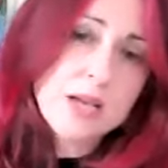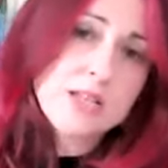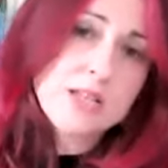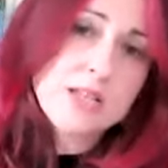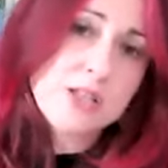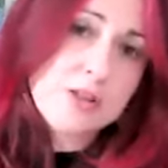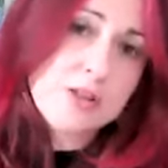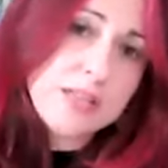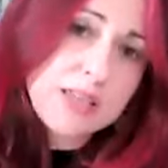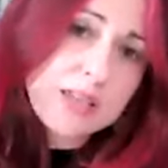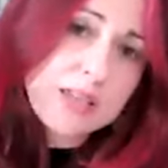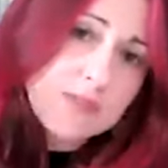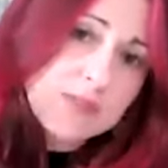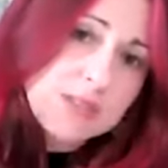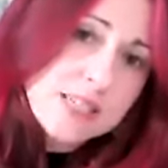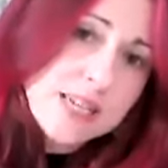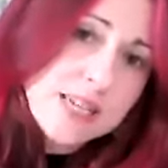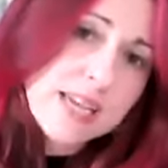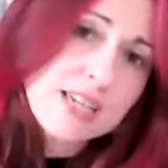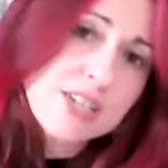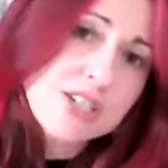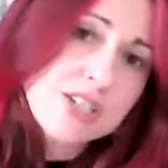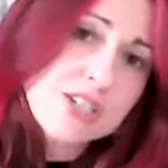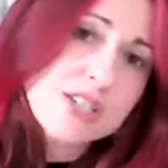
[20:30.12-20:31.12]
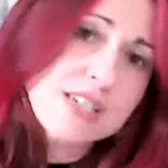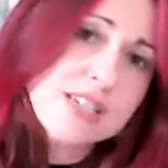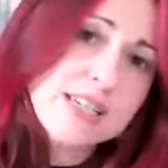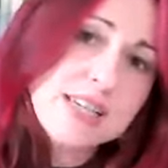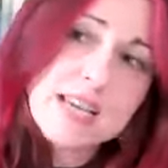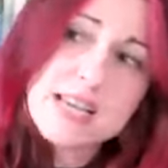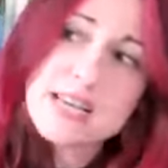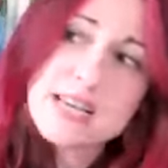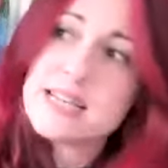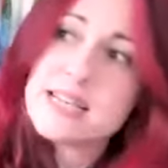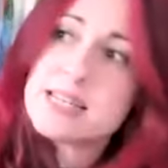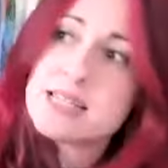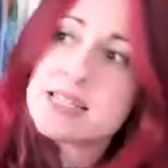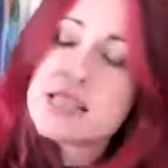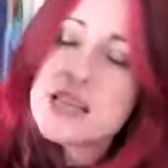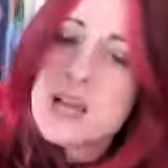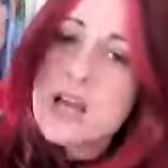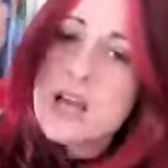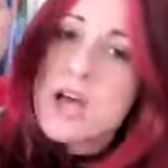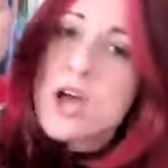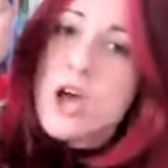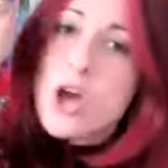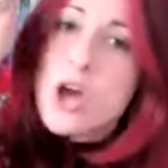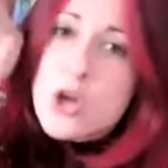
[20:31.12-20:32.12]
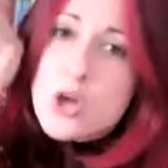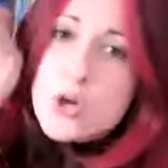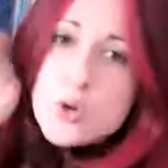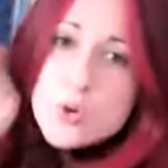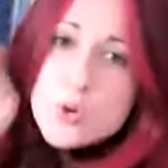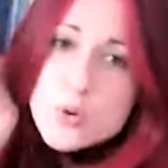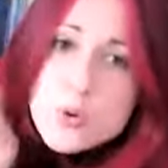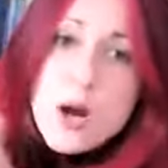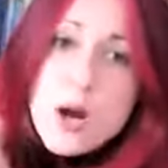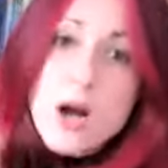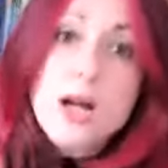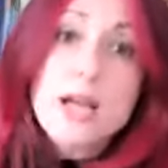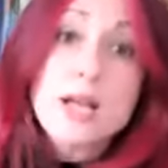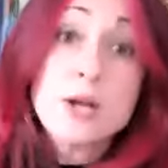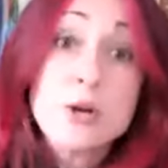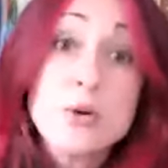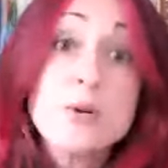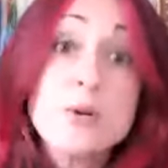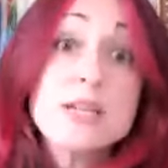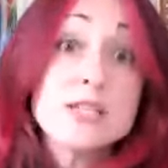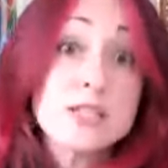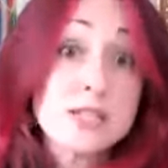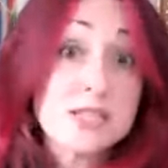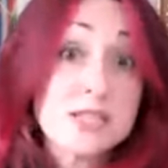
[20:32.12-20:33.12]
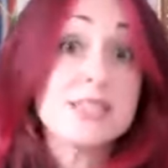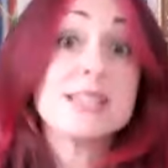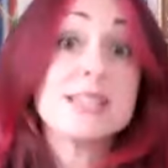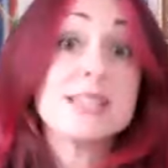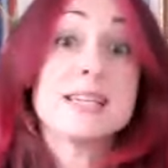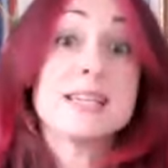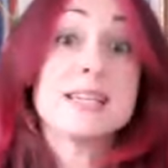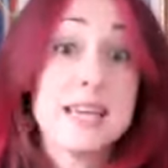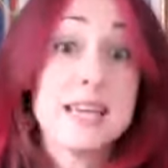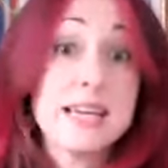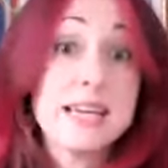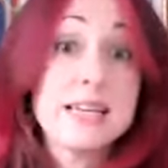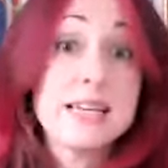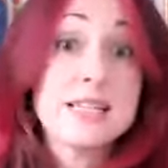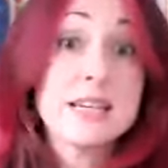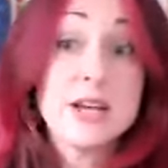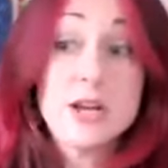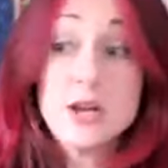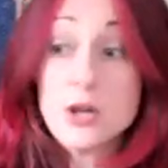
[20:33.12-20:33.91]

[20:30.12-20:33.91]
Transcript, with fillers: So the invitation again is who who is the dictator?